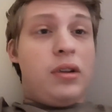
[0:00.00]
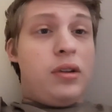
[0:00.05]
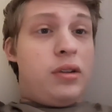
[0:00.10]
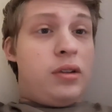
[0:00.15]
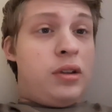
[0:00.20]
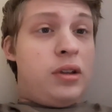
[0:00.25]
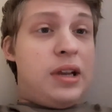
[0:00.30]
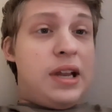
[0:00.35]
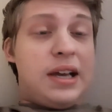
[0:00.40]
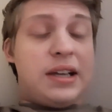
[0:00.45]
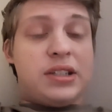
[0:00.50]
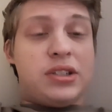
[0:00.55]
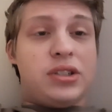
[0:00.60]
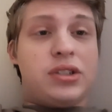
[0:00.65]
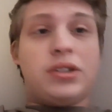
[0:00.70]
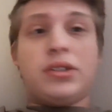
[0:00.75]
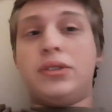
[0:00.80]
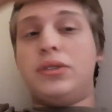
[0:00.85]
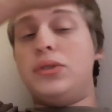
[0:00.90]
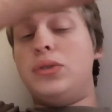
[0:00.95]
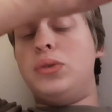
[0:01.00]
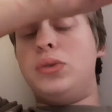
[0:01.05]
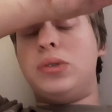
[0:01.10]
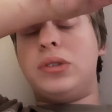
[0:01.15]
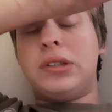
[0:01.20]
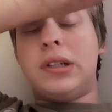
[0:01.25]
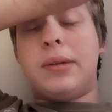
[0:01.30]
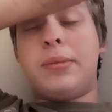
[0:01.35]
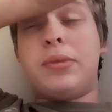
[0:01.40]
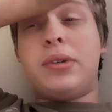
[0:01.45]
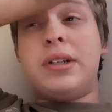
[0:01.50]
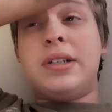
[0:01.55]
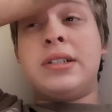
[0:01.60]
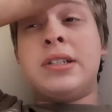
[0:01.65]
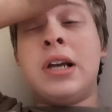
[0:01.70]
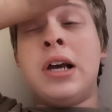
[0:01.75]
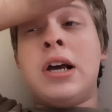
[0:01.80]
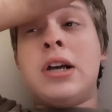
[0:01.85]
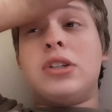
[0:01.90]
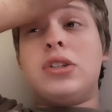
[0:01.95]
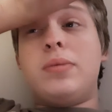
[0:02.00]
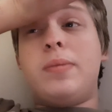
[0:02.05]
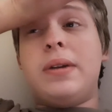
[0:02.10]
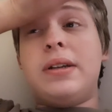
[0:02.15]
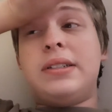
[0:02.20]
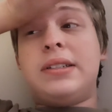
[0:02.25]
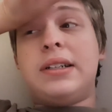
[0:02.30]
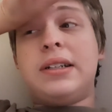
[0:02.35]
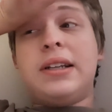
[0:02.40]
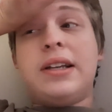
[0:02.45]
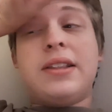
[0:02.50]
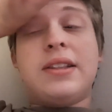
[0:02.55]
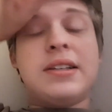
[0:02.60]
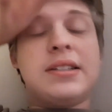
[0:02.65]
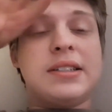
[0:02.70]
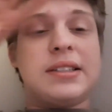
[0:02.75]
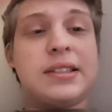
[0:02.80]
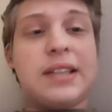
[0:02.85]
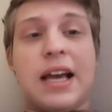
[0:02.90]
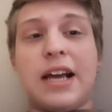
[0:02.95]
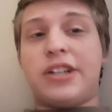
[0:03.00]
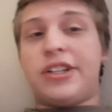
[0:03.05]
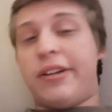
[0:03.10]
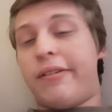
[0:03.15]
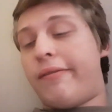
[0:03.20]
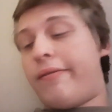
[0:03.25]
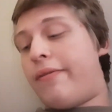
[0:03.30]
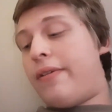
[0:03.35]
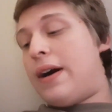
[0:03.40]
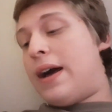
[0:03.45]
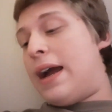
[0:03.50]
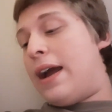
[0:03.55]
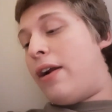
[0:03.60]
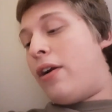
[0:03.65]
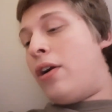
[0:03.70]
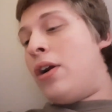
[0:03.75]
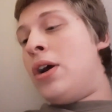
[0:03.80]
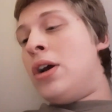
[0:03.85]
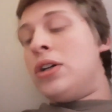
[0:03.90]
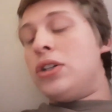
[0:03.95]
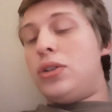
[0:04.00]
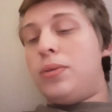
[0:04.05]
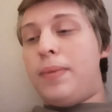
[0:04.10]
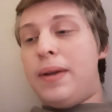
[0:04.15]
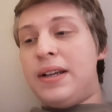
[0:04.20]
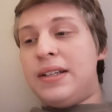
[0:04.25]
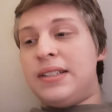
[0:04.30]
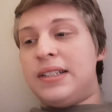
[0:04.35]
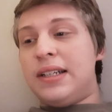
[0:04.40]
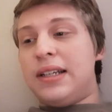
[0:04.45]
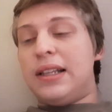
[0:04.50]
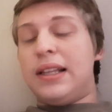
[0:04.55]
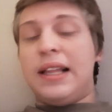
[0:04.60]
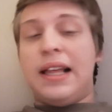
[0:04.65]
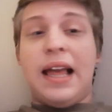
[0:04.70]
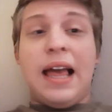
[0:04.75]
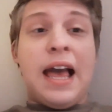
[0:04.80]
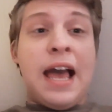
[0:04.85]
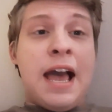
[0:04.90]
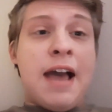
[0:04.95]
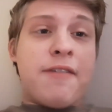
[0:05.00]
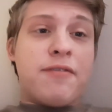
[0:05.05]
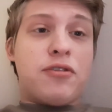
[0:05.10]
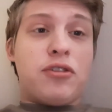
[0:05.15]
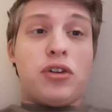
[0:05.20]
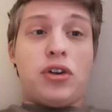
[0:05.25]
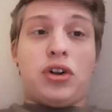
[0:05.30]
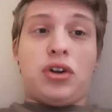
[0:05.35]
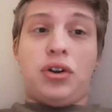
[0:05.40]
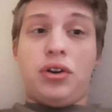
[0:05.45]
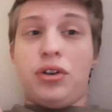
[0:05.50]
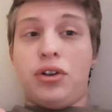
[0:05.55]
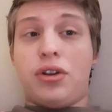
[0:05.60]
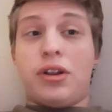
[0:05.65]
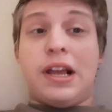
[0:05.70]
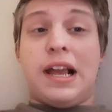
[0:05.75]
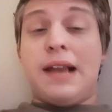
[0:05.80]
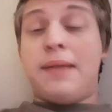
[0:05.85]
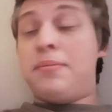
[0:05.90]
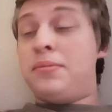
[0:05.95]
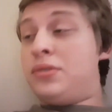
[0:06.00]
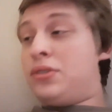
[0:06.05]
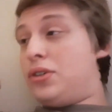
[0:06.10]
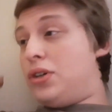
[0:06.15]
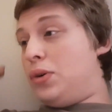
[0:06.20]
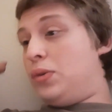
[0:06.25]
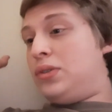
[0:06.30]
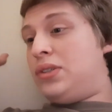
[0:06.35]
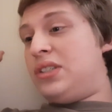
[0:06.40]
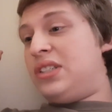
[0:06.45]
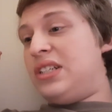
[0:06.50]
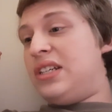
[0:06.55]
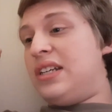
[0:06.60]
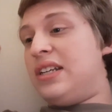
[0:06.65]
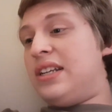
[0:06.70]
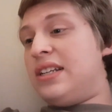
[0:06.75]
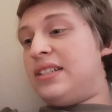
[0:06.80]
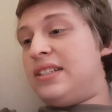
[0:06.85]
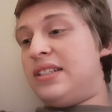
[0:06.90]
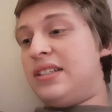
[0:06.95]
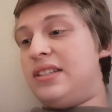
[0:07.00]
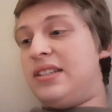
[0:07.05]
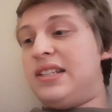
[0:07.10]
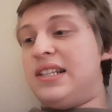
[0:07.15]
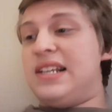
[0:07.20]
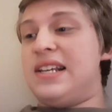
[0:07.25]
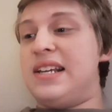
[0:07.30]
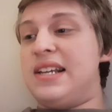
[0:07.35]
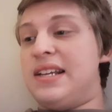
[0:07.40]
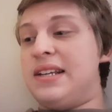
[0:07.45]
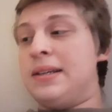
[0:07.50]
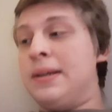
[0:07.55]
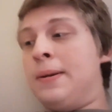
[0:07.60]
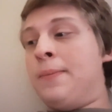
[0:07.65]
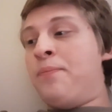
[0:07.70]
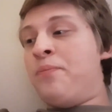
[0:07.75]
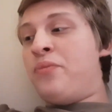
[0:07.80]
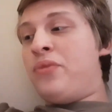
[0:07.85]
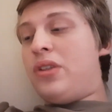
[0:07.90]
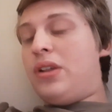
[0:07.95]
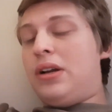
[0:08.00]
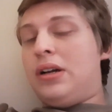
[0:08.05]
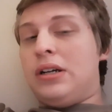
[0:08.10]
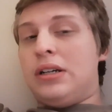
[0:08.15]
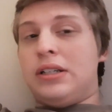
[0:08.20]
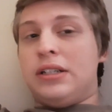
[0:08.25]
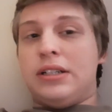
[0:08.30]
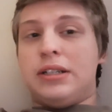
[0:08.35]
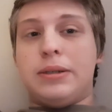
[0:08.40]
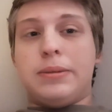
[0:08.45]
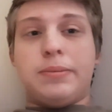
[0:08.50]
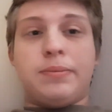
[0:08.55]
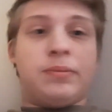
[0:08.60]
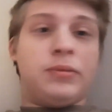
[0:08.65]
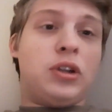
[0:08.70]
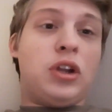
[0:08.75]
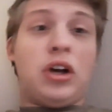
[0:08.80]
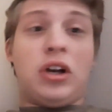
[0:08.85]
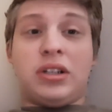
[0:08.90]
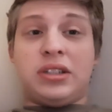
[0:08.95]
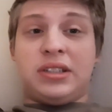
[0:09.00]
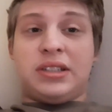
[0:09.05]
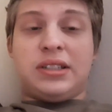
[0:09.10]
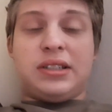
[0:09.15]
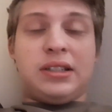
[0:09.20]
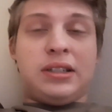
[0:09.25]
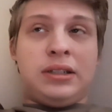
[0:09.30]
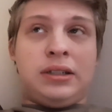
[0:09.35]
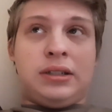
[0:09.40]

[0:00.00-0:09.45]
next two summaries. So basically, this is Catching Fire. So basically, after Hunger Games, go see it. It's in the Lost